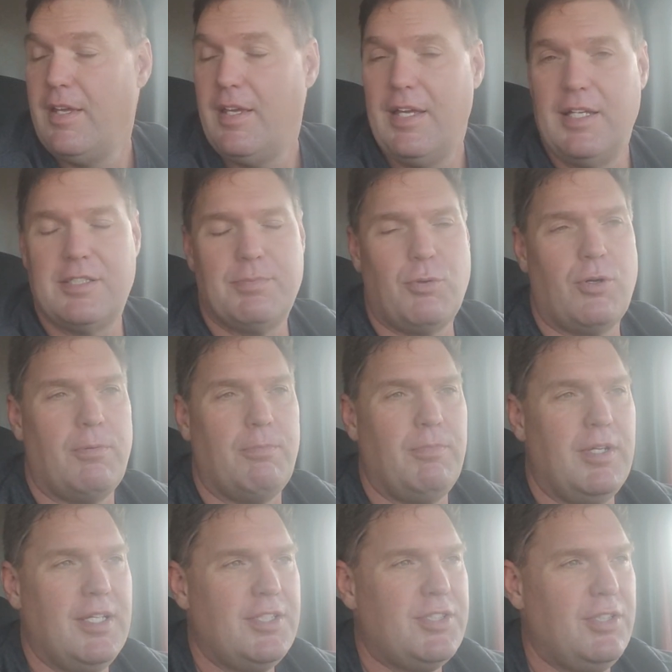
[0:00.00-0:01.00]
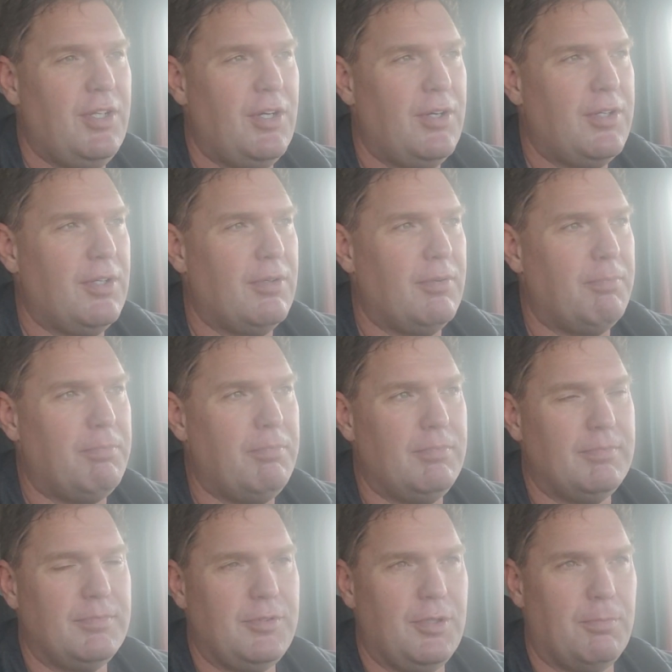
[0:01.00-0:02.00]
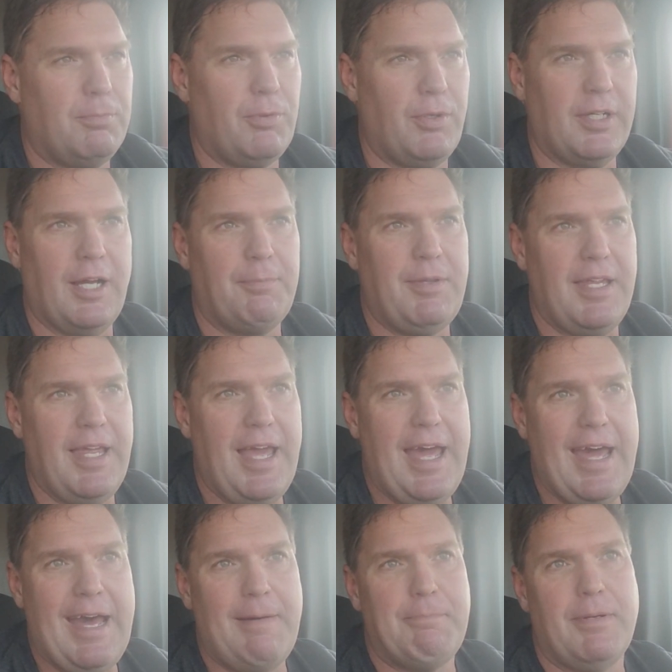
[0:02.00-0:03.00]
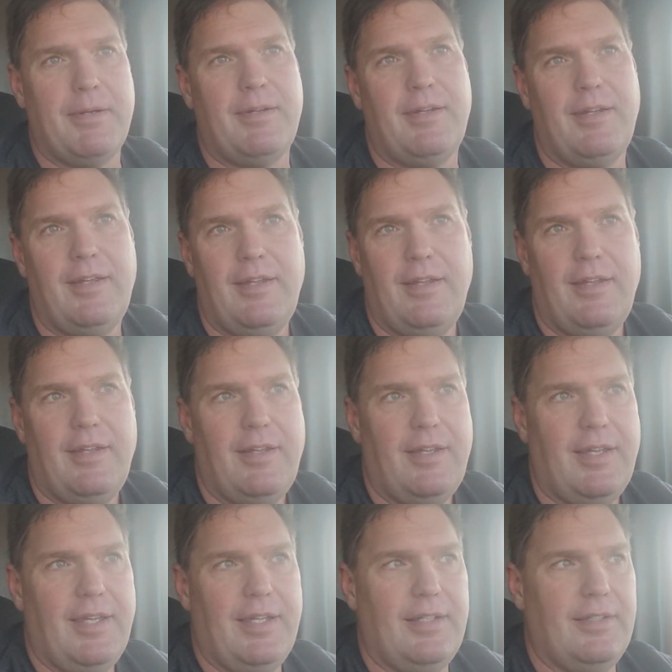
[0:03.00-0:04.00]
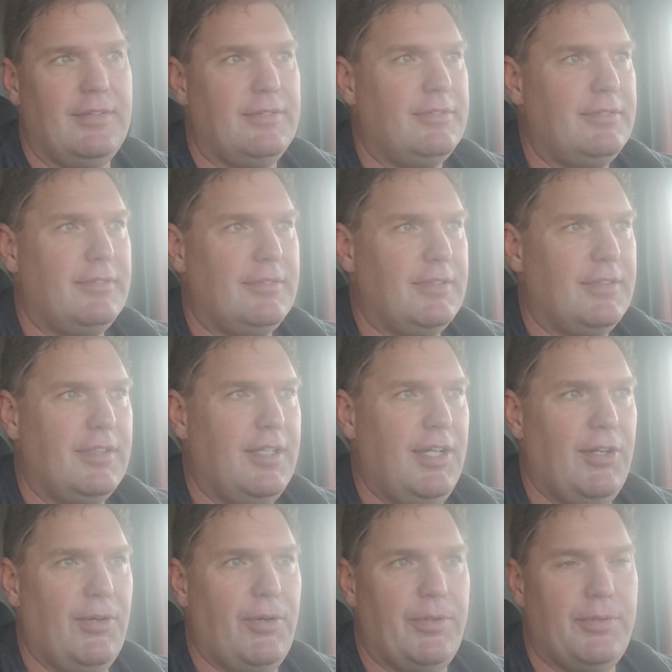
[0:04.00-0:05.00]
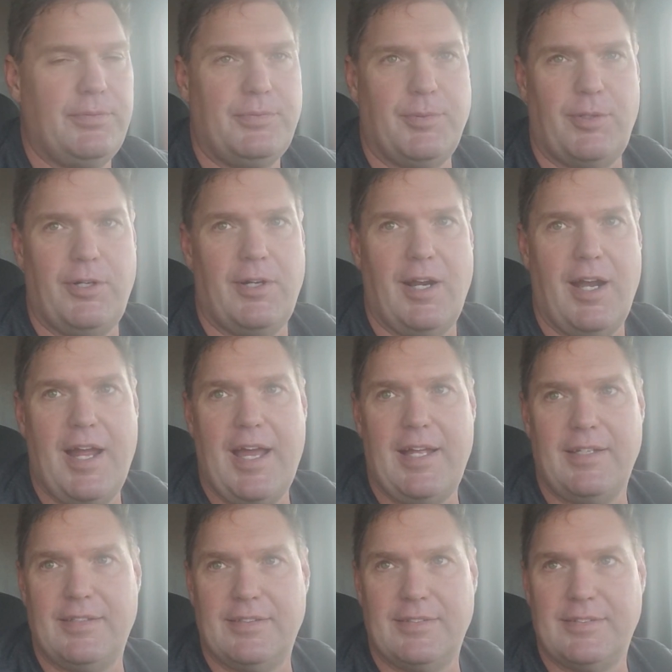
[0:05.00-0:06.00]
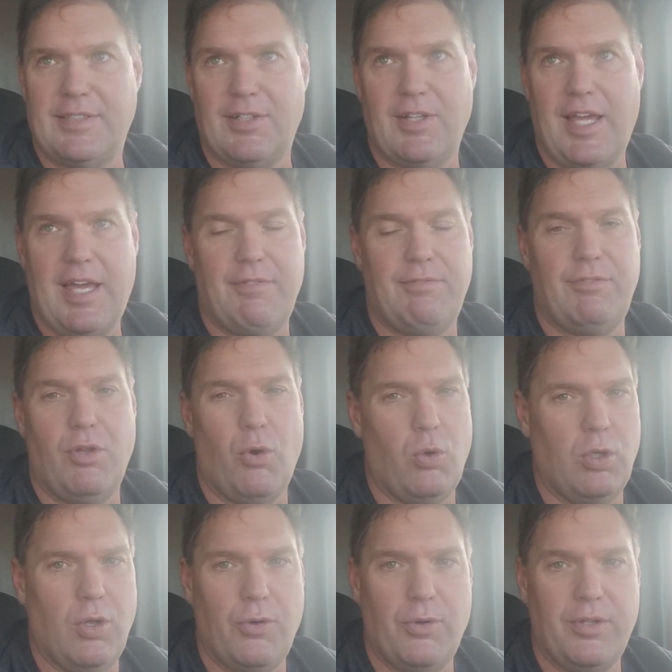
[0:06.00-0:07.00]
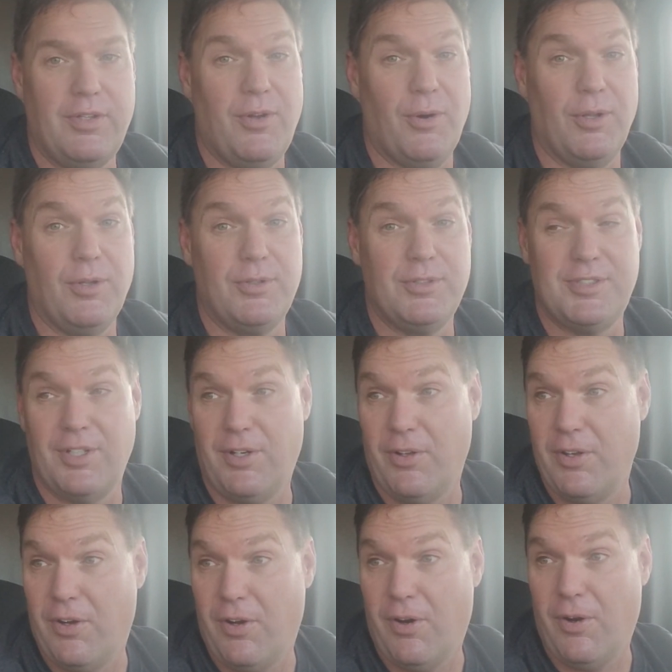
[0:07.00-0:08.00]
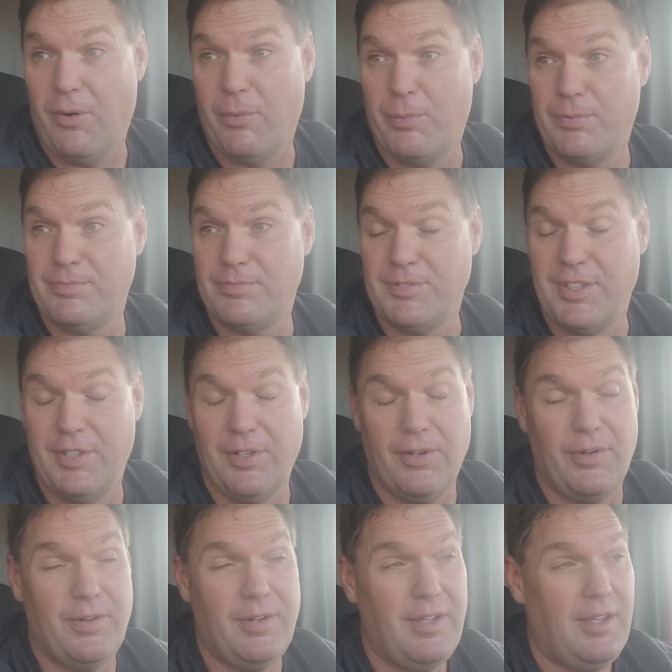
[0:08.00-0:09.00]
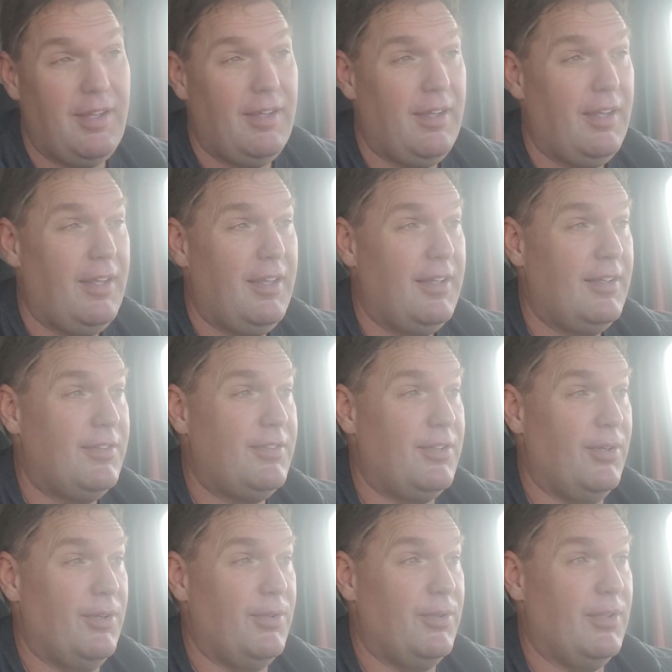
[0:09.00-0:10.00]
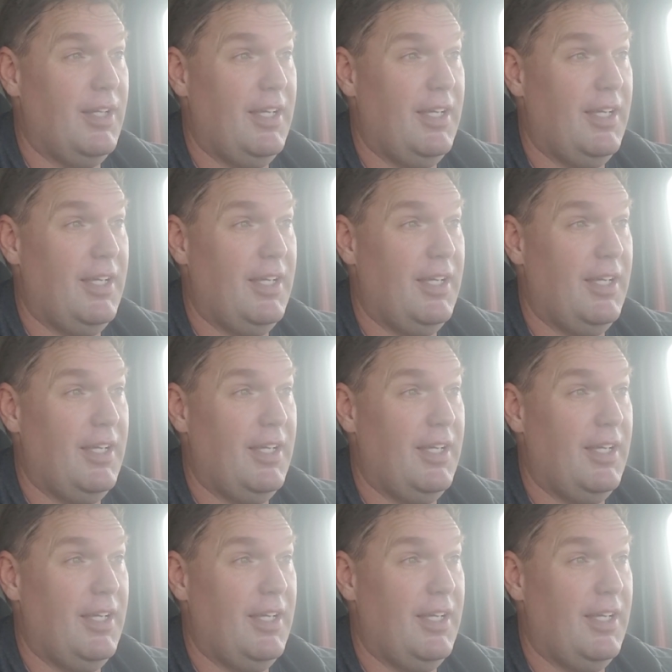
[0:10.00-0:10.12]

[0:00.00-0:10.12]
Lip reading: a miss. You'll bring up the app, and where you're at, and they'll have no loads at all to haul. So